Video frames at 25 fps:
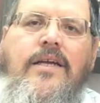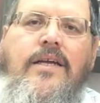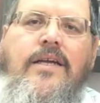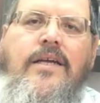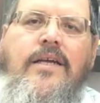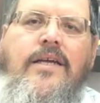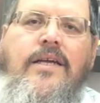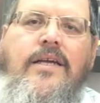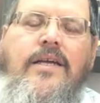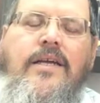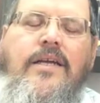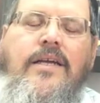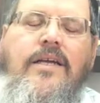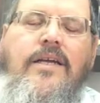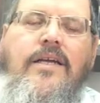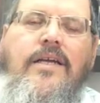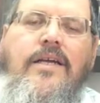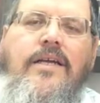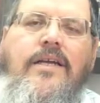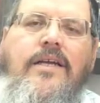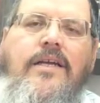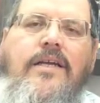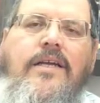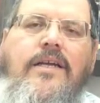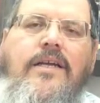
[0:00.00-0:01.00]

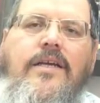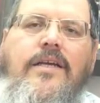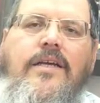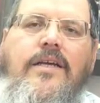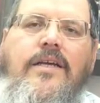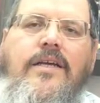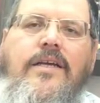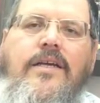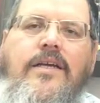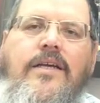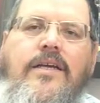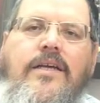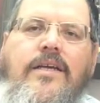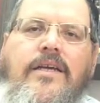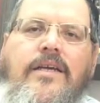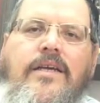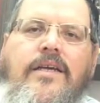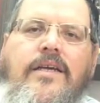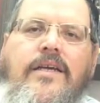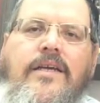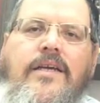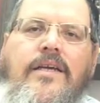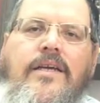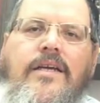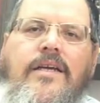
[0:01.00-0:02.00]

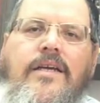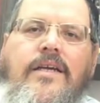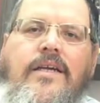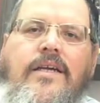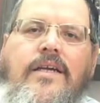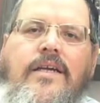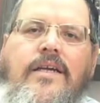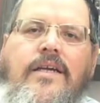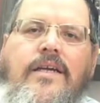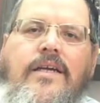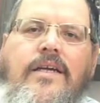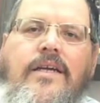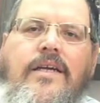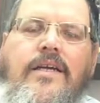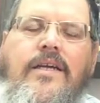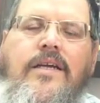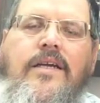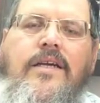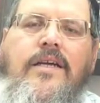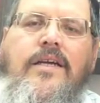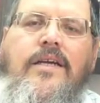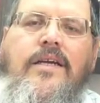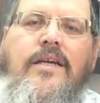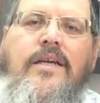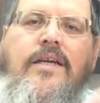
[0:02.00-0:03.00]

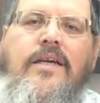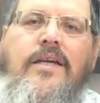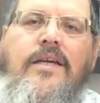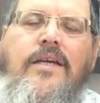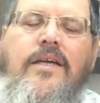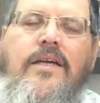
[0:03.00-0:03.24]
No words are spoken by the person on screen.